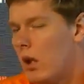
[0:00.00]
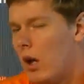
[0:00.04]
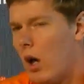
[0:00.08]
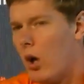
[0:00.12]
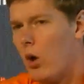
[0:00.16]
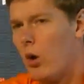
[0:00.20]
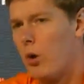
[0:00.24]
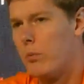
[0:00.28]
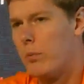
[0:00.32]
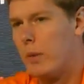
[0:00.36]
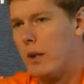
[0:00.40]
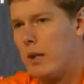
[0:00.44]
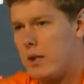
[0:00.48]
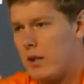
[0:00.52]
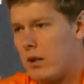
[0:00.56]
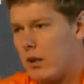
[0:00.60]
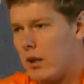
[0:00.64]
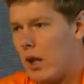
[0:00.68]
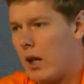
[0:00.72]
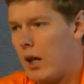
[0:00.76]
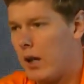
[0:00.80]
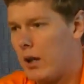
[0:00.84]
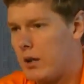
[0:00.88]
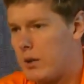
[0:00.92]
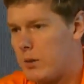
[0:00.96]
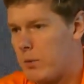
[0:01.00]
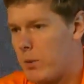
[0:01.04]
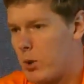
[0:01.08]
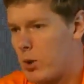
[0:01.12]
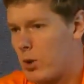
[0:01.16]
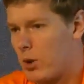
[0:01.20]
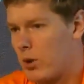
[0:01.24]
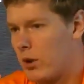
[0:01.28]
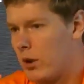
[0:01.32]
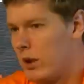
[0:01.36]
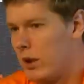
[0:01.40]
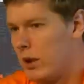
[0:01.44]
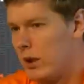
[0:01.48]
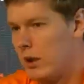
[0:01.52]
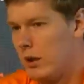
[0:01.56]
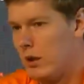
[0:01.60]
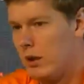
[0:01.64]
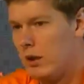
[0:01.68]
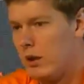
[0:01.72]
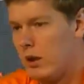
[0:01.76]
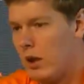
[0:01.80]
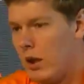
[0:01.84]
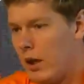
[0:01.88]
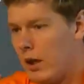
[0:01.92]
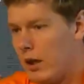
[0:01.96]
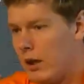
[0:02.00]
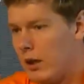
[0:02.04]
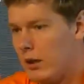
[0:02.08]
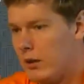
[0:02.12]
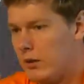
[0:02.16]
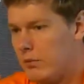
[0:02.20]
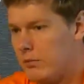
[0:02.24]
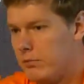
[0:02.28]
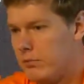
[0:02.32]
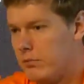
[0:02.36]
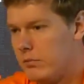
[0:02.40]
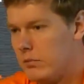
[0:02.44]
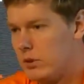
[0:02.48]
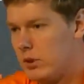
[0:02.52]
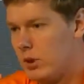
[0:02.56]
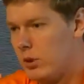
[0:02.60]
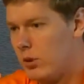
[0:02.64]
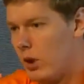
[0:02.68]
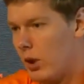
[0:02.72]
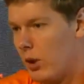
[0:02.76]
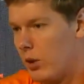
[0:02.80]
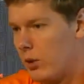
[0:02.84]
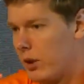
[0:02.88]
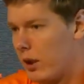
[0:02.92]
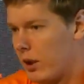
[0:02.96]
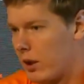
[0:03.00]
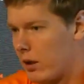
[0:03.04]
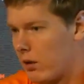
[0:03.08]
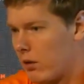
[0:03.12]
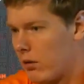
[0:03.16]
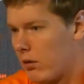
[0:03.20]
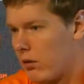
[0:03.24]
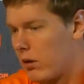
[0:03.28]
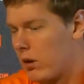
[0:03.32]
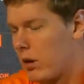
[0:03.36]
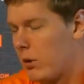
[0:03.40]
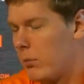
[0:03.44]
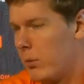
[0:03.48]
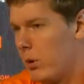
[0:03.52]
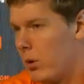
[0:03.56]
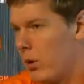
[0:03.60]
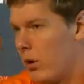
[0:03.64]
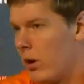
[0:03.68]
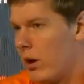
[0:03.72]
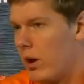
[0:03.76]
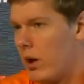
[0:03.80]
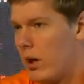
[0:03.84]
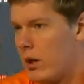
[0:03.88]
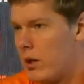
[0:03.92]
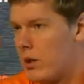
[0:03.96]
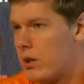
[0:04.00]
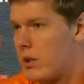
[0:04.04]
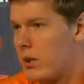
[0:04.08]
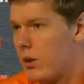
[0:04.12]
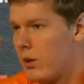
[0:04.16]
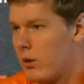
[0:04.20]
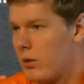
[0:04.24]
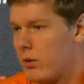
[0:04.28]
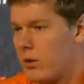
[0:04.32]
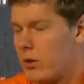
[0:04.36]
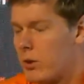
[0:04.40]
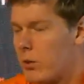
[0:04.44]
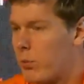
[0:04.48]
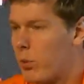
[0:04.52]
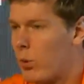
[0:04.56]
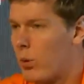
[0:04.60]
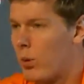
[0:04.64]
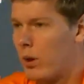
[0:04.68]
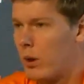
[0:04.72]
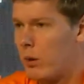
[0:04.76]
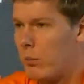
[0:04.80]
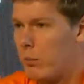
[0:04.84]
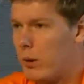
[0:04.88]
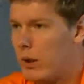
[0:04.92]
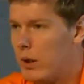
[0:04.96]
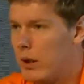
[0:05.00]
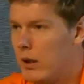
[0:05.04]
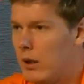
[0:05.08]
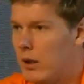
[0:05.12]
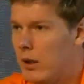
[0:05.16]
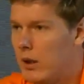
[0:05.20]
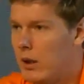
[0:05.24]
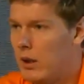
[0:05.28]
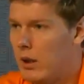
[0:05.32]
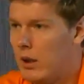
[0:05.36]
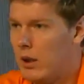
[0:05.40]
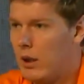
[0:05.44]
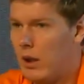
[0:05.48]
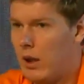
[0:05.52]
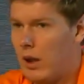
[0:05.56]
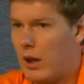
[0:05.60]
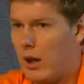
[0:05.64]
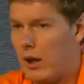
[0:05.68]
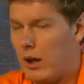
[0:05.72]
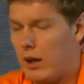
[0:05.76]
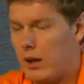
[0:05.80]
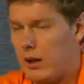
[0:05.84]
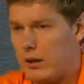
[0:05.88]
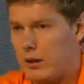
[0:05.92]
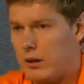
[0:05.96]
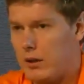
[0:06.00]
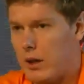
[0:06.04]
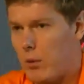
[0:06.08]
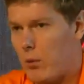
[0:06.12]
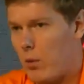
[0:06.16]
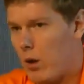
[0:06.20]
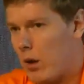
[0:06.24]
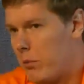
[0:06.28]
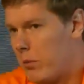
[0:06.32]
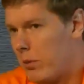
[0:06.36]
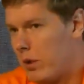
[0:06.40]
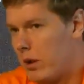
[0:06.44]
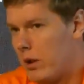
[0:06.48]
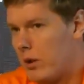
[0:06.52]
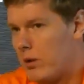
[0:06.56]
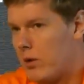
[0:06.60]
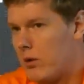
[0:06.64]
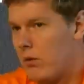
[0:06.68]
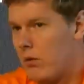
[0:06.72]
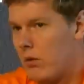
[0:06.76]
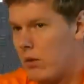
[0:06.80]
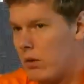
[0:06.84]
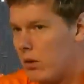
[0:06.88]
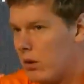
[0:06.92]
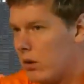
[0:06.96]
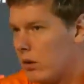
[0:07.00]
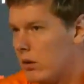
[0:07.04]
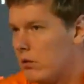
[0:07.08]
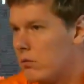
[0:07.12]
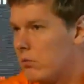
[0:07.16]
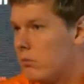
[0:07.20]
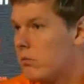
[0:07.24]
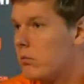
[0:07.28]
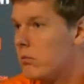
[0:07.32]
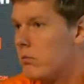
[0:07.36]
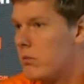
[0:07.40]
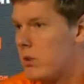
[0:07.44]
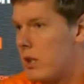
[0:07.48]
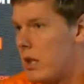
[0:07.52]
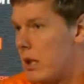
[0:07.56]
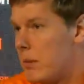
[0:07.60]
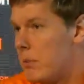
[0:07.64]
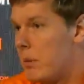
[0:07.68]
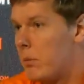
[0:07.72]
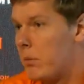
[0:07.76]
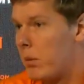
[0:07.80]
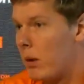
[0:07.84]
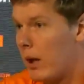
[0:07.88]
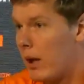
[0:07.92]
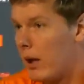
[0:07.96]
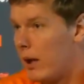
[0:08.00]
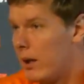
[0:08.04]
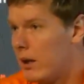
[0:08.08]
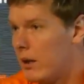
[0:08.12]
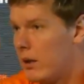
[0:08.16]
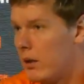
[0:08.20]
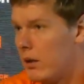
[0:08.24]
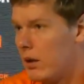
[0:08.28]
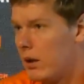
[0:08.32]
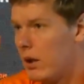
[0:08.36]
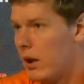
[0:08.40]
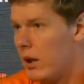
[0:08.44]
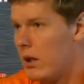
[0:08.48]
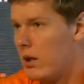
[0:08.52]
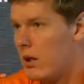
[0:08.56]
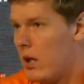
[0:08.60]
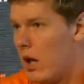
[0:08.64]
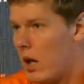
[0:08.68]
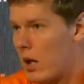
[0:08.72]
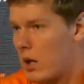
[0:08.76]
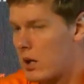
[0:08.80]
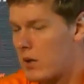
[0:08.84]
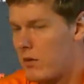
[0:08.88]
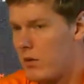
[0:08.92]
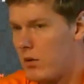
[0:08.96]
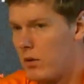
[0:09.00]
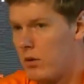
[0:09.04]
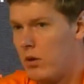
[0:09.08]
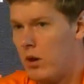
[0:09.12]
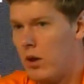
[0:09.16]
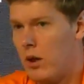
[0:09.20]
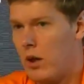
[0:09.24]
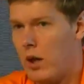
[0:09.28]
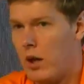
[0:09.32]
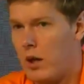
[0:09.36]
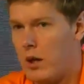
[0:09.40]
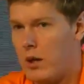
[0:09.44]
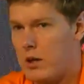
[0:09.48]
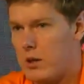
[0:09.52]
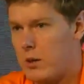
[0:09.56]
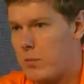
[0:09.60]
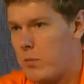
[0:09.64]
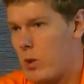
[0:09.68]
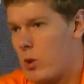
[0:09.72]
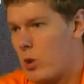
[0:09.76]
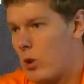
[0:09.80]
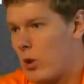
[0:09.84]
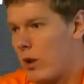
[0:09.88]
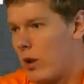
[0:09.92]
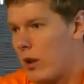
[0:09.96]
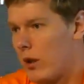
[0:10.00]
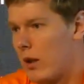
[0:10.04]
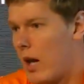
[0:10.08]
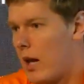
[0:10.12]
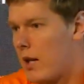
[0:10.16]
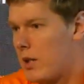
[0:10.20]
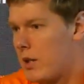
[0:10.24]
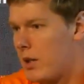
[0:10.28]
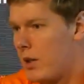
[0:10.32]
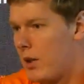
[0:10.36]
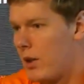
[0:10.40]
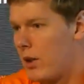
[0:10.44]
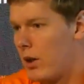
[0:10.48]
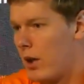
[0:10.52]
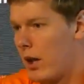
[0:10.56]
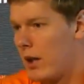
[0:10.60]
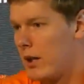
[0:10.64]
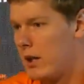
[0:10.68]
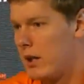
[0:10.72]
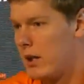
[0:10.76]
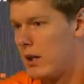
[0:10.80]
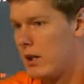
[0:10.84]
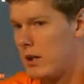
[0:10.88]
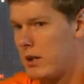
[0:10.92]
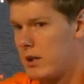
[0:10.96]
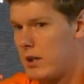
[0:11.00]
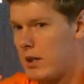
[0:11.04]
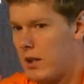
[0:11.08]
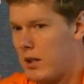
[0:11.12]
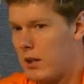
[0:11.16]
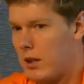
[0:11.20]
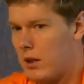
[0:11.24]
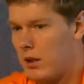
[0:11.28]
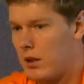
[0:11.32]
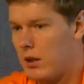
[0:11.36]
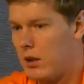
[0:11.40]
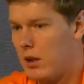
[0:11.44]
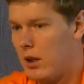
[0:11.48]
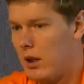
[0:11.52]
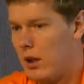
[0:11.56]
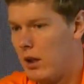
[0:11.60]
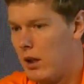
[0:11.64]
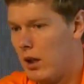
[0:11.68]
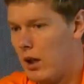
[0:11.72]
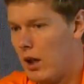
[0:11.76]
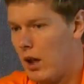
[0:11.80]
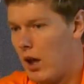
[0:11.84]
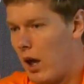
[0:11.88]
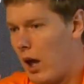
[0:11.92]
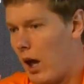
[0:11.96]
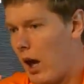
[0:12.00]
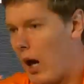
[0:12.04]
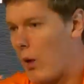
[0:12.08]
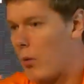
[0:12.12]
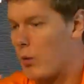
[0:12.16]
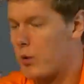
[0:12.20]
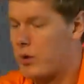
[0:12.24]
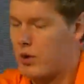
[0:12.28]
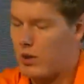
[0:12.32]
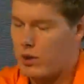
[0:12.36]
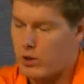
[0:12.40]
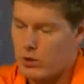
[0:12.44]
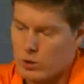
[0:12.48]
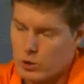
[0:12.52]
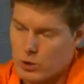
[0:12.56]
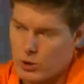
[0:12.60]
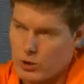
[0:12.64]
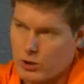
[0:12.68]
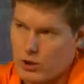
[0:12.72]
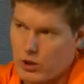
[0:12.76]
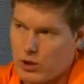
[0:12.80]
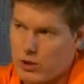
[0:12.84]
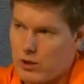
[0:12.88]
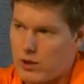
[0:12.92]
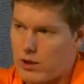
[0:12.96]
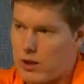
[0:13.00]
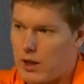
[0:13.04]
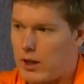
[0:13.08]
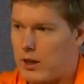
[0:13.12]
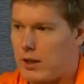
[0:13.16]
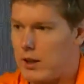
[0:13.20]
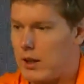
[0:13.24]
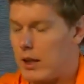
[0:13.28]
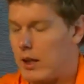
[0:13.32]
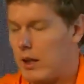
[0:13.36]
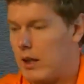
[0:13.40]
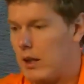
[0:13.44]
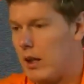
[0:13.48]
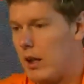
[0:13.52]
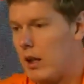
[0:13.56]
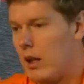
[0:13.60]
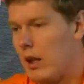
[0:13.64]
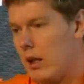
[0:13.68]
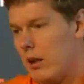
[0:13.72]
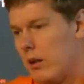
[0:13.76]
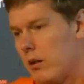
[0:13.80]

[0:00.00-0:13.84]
Oh, it means a lot, especially to know the community is still supporting me. They want me to see me play in Knoxville. Especially last year, I was injured, and then